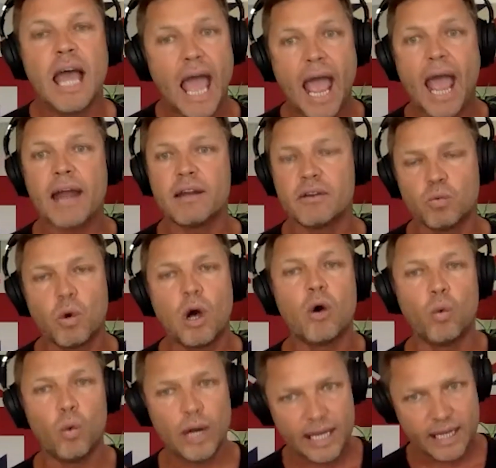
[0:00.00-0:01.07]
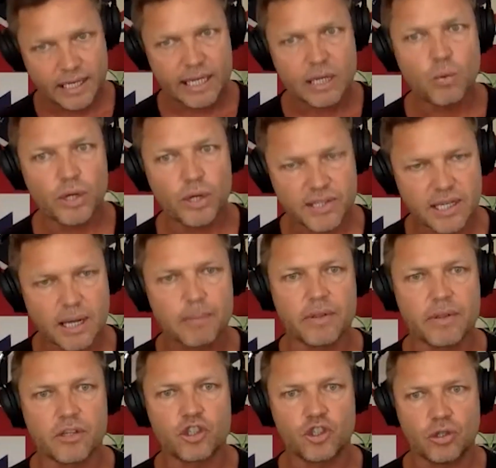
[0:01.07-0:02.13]
And while willingly with some of
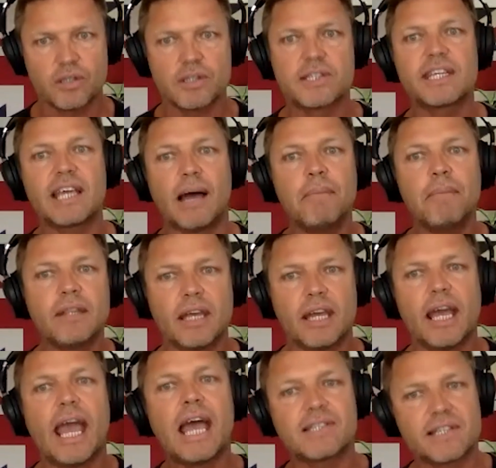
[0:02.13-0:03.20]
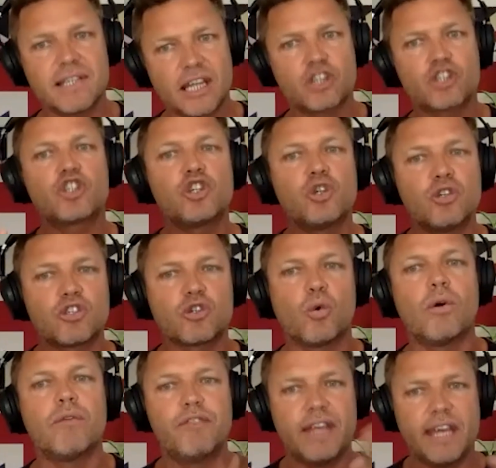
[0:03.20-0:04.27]
the students coming there as an excuse
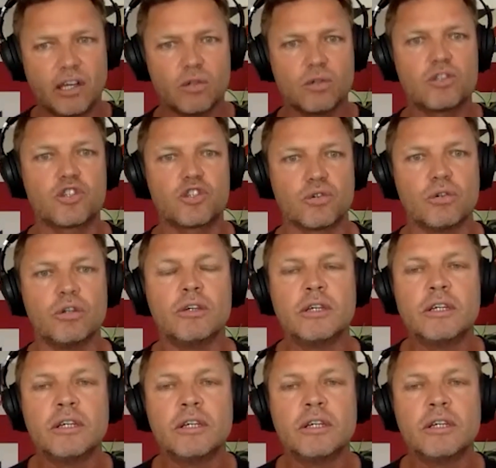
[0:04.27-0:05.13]
or vehicle to